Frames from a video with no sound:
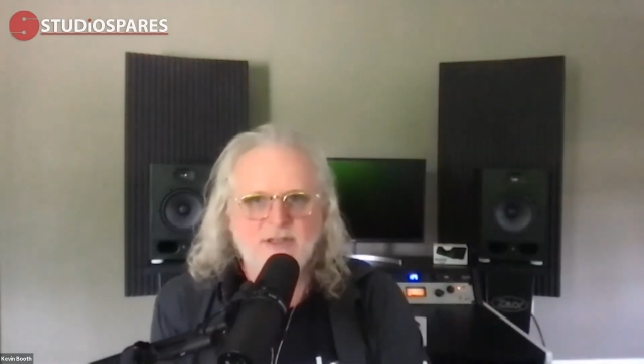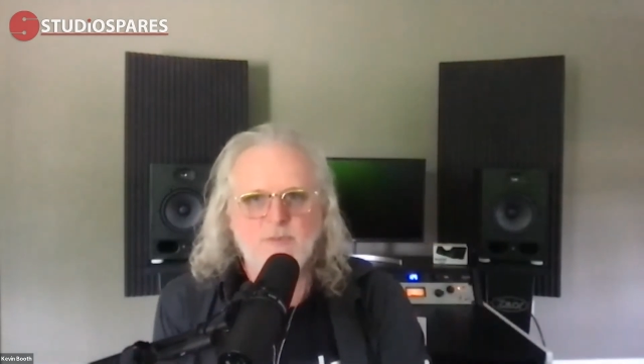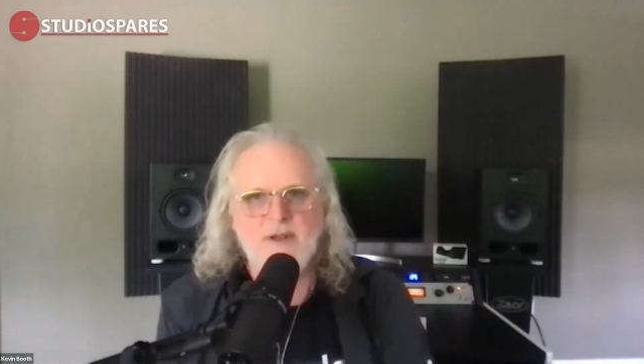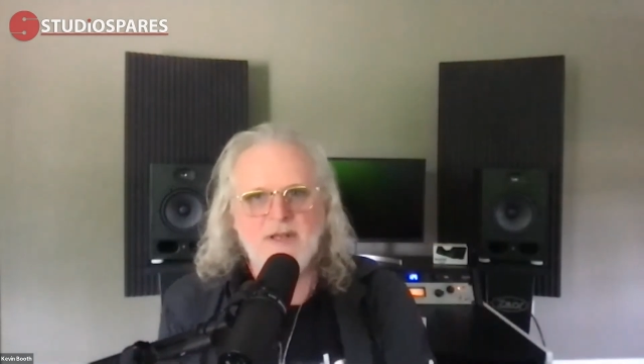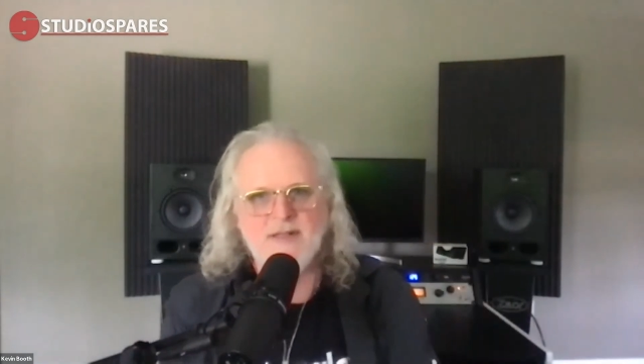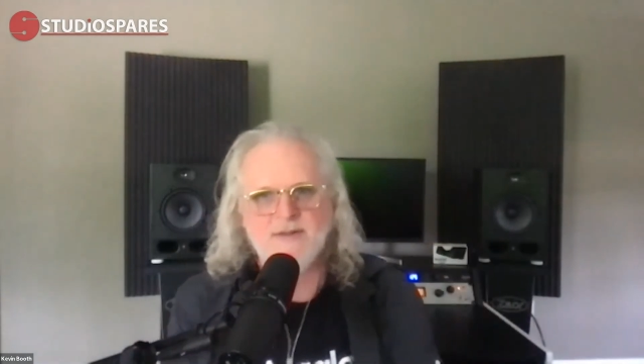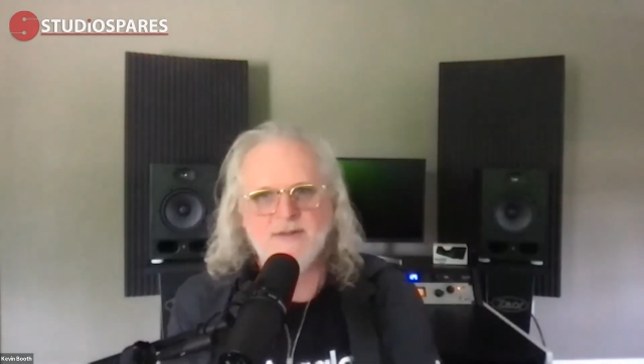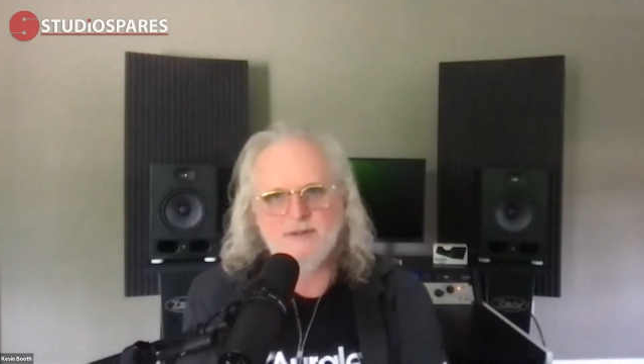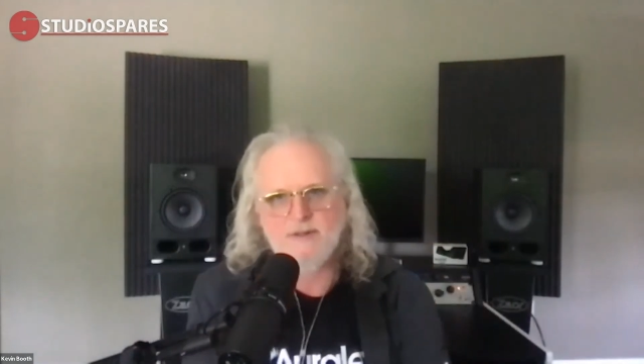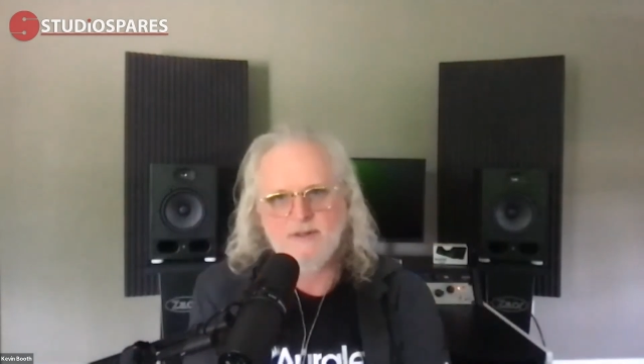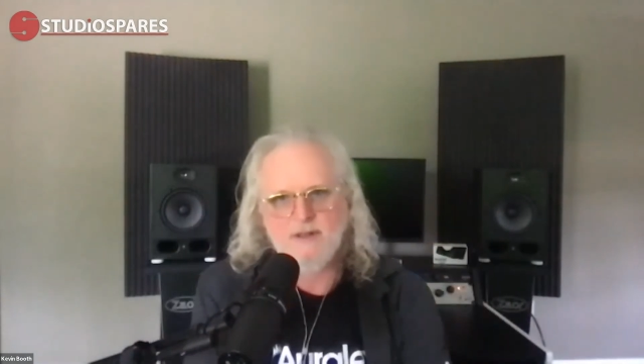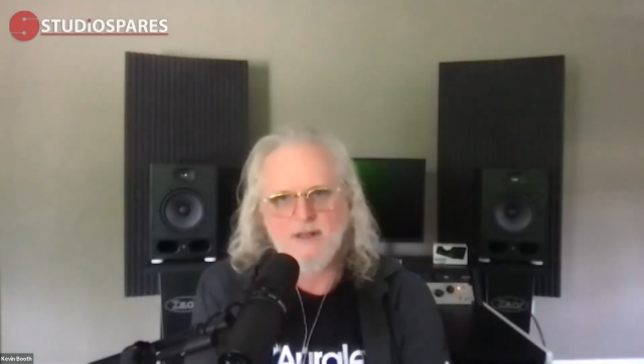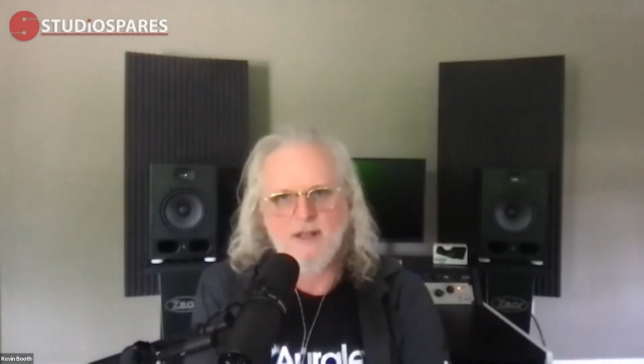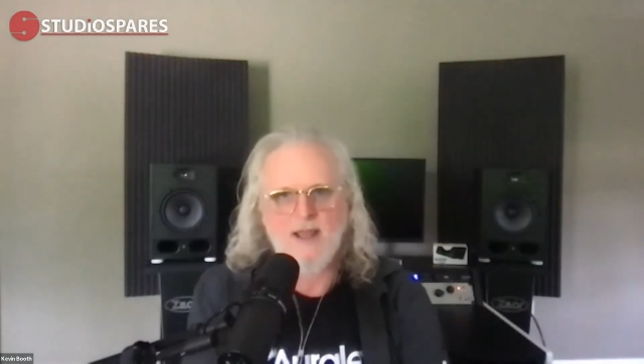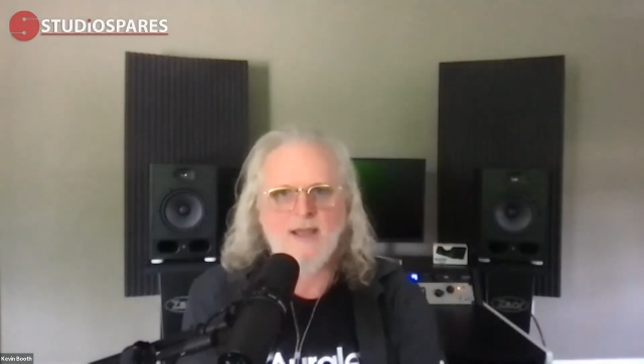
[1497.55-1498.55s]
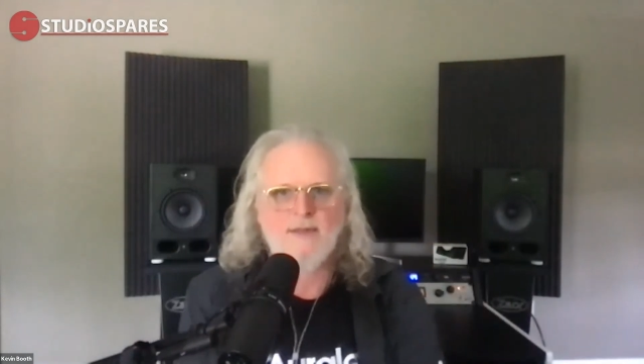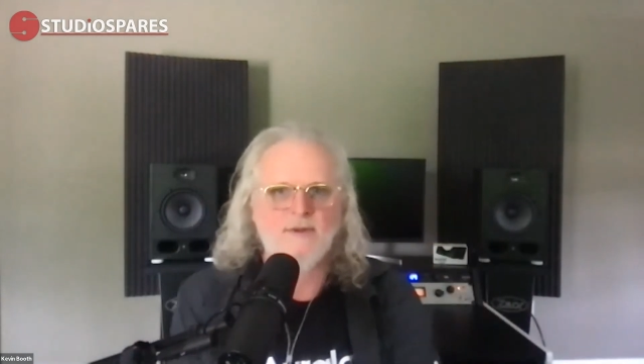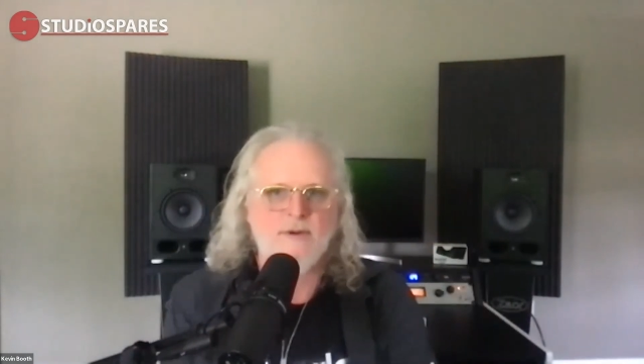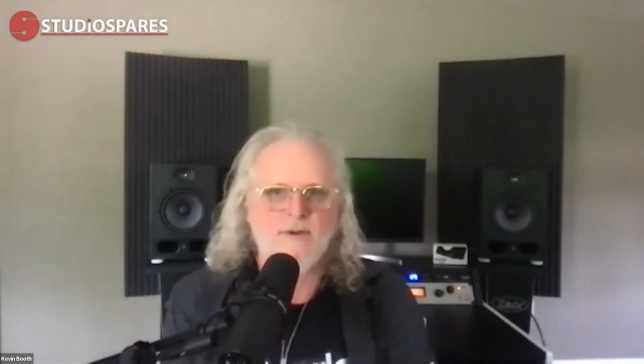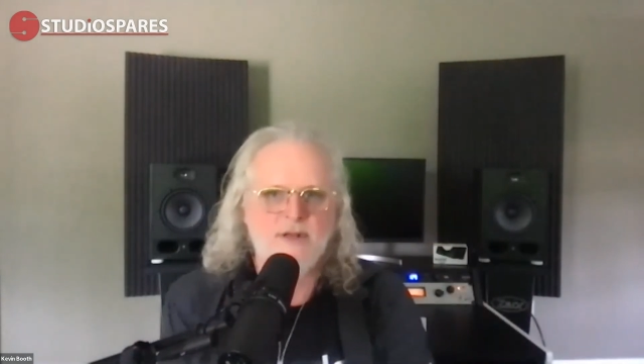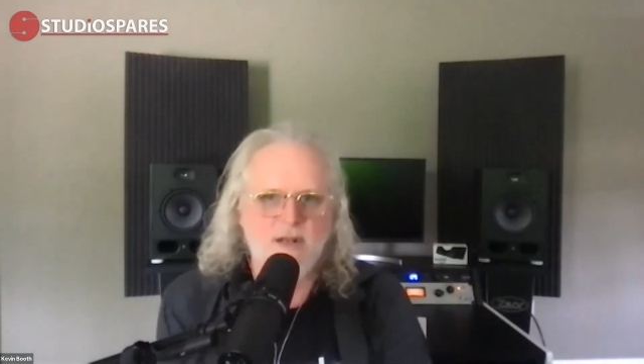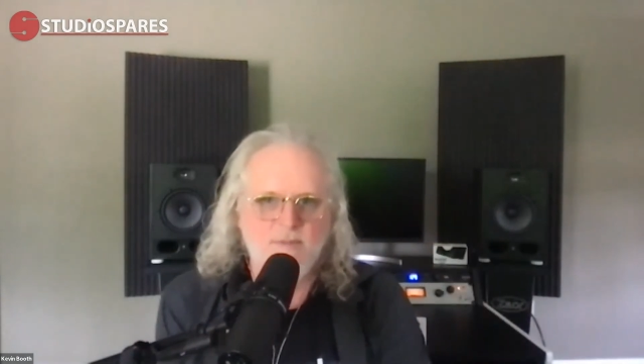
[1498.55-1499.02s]
space at
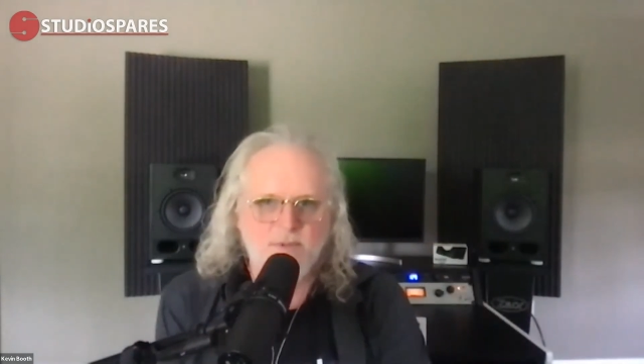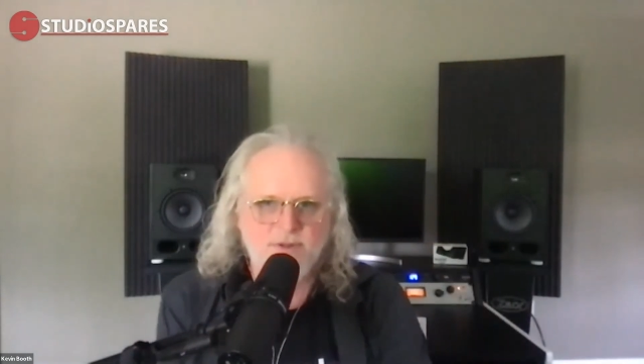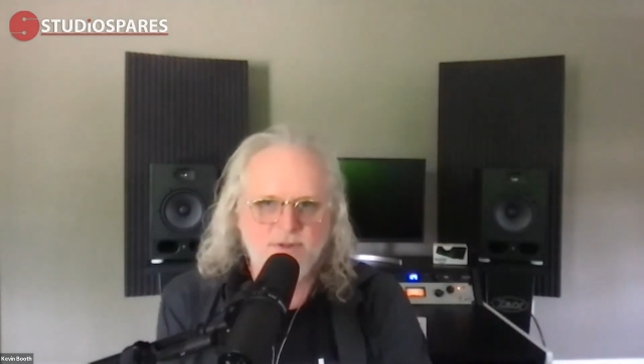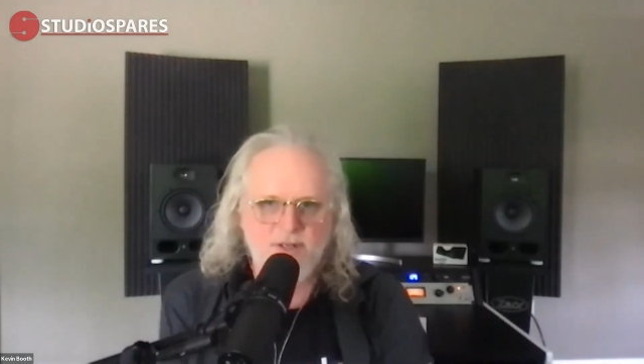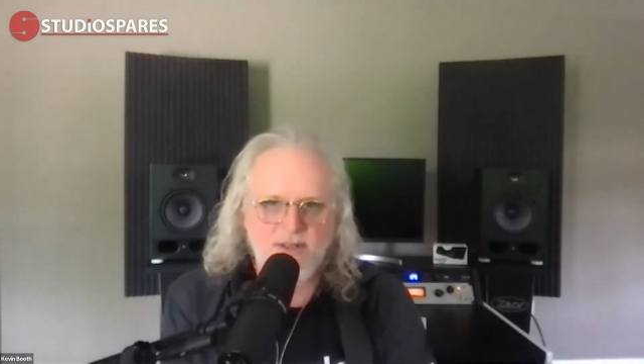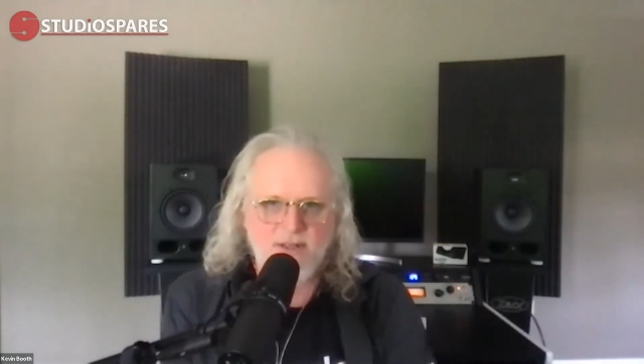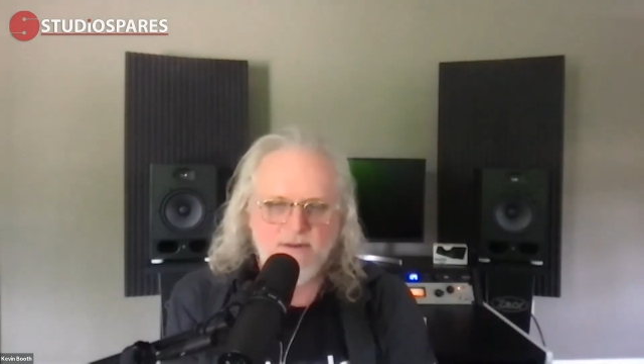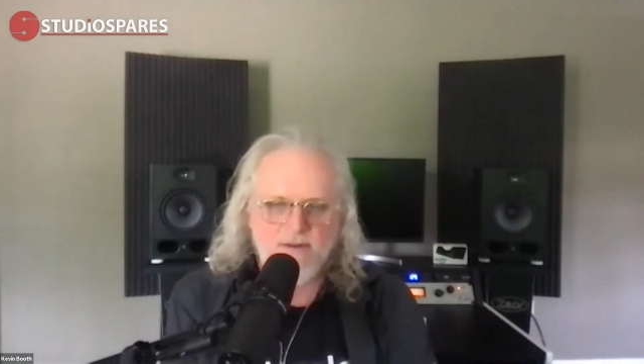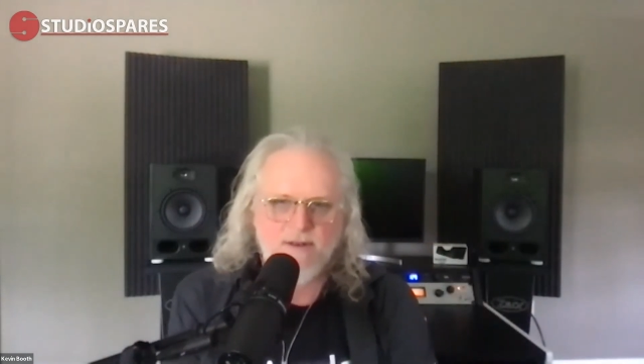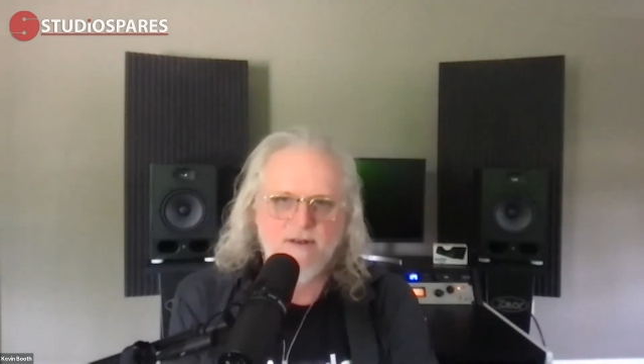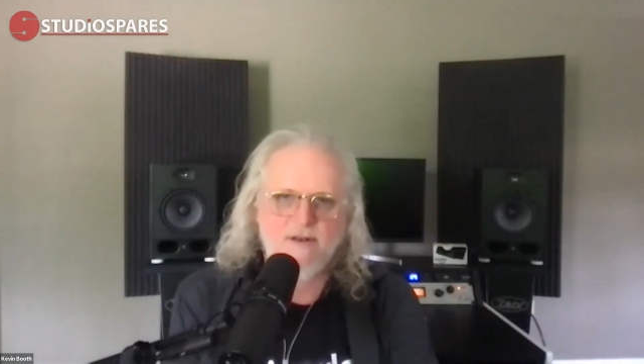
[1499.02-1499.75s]
38%